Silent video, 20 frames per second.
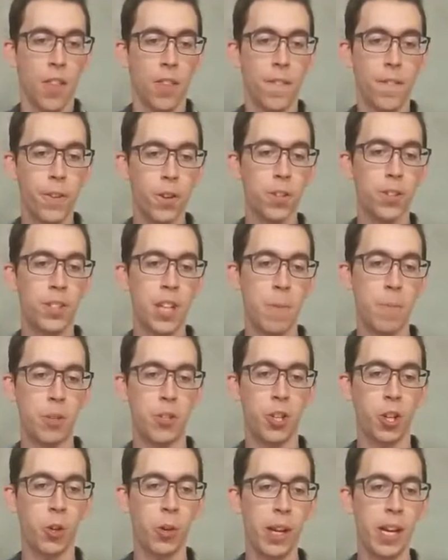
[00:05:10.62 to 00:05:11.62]
The first step
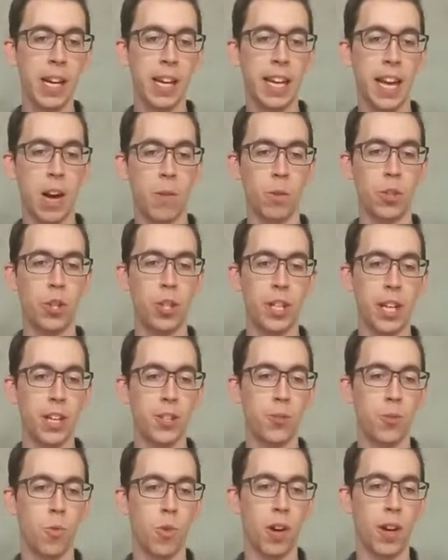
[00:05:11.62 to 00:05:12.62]
is to create an account with
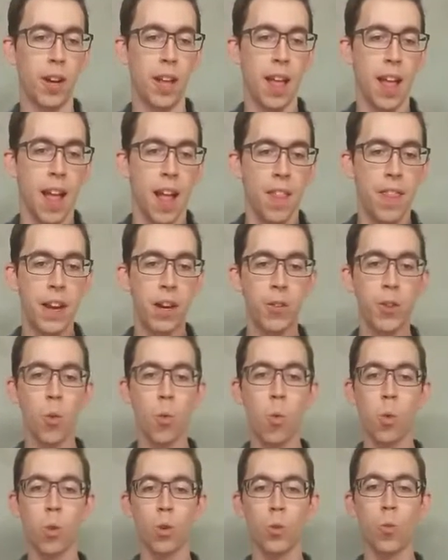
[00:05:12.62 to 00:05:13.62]
GS1. They are the
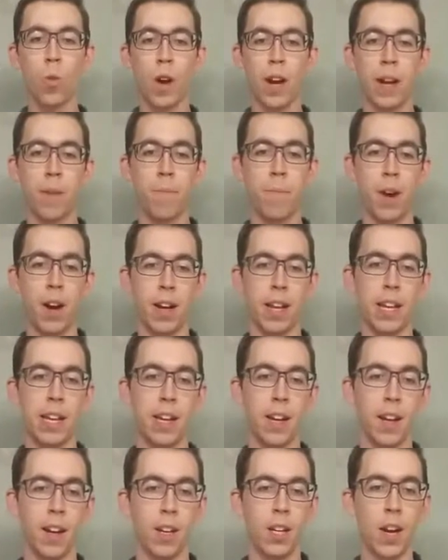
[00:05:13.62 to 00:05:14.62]
worldwide
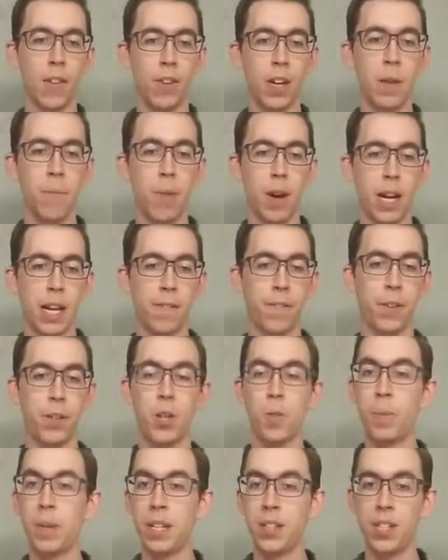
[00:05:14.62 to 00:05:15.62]
governing body
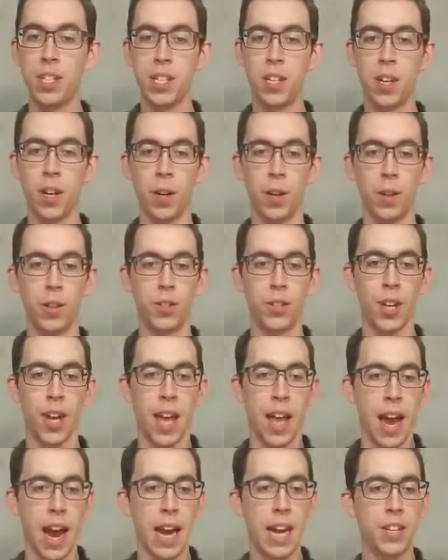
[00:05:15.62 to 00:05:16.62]
for UPC codes,
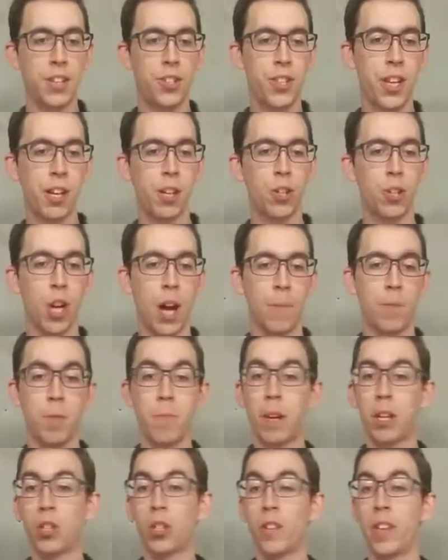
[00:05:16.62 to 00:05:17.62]
and it's their job
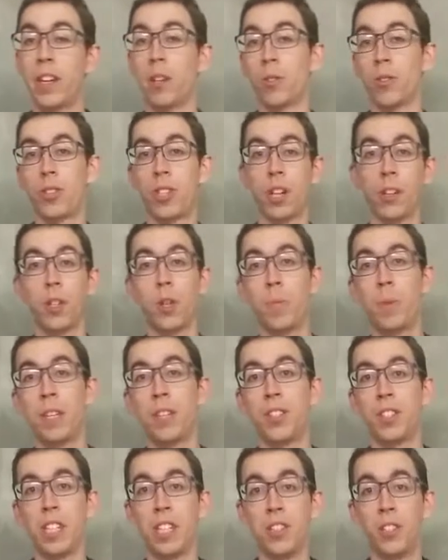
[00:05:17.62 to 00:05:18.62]
to make sure they don't sell
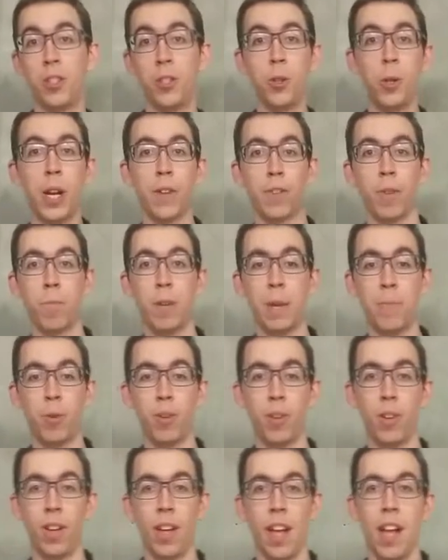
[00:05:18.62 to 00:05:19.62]
UPCs to two different
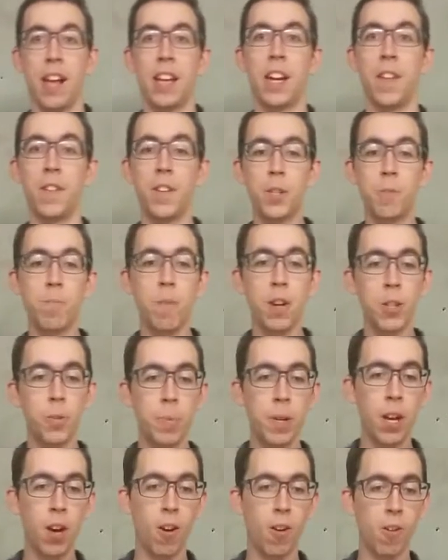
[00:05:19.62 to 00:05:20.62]
people. Now, this
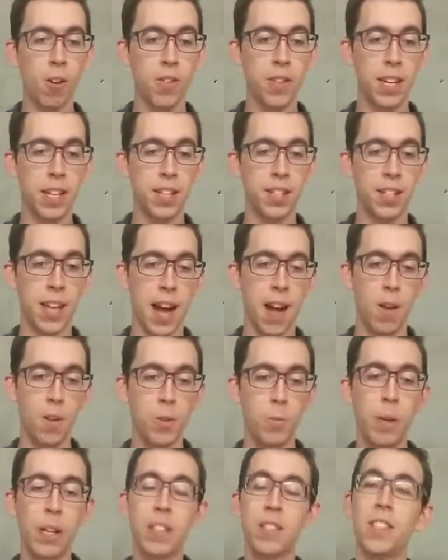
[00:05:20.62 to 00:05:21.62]
must be harder than it
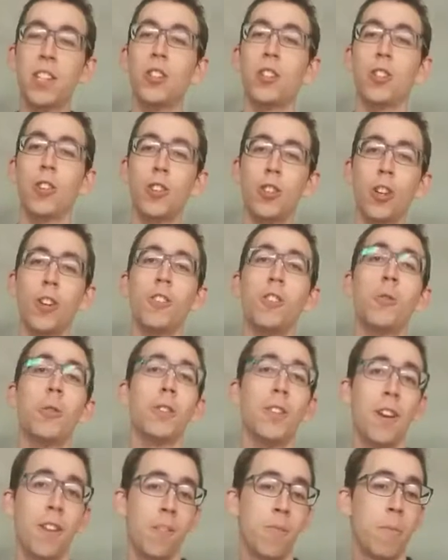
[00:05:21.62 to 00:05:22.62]
sounds because they sure charge
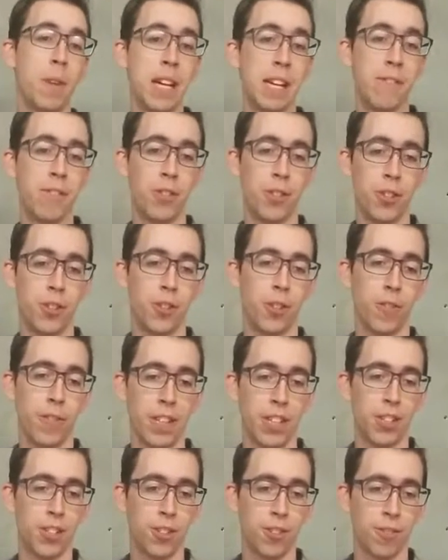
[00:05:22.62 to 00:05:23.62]
you a lot of money for the
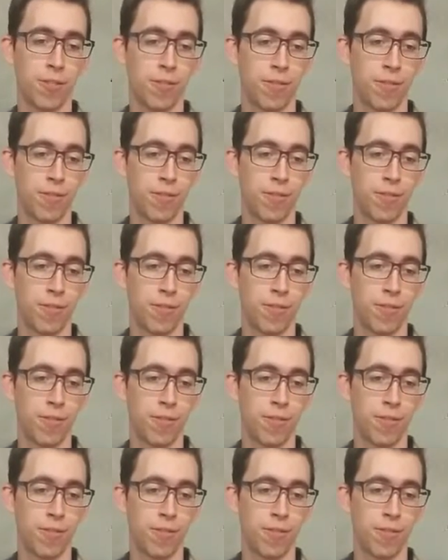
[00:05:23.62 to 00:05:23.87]
service.